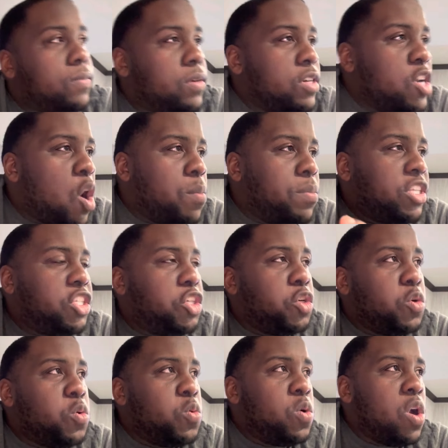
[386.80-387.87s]
Number
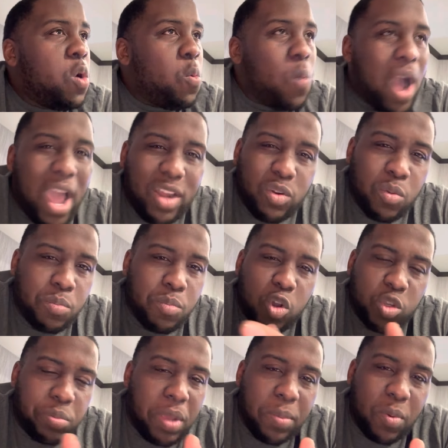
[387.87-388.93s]
two, why do
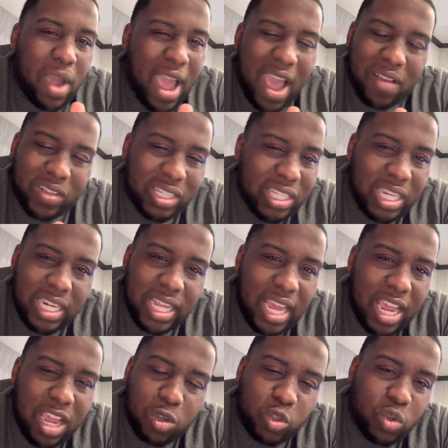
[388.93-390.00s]
most people have
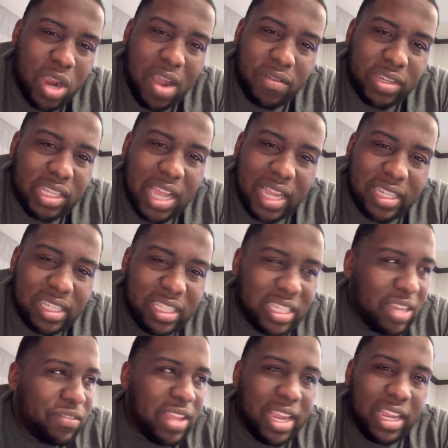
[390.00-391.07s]
CDL driver's license
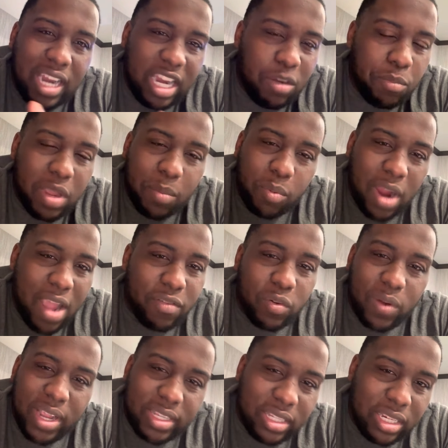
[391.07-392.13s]
if they claim to be a private
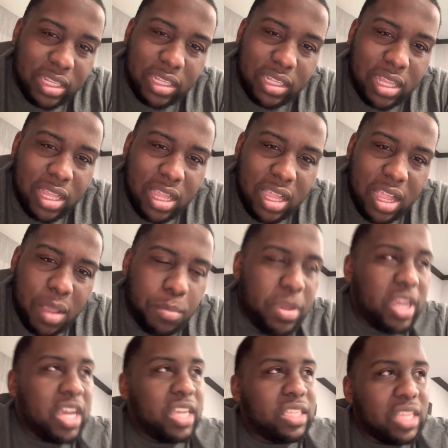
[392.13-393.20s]
resident?
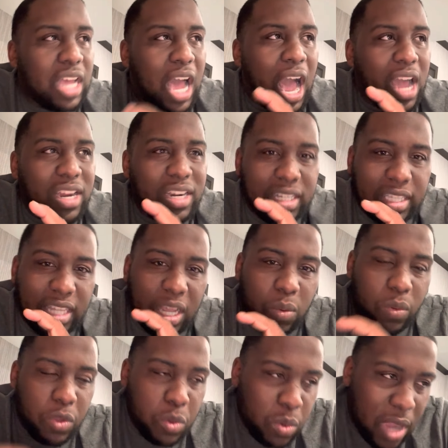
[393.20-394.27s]
because I understand
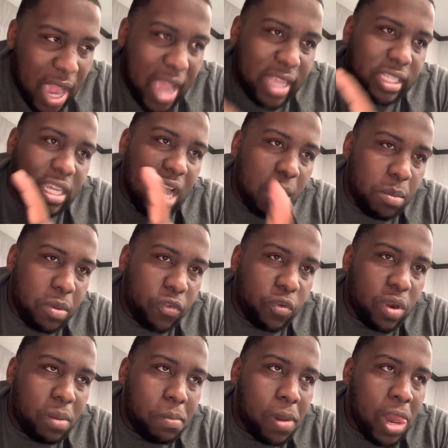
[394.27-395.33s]
where you guys coming
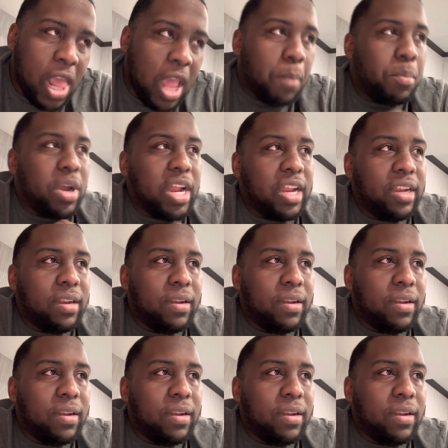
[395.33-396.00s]
from, but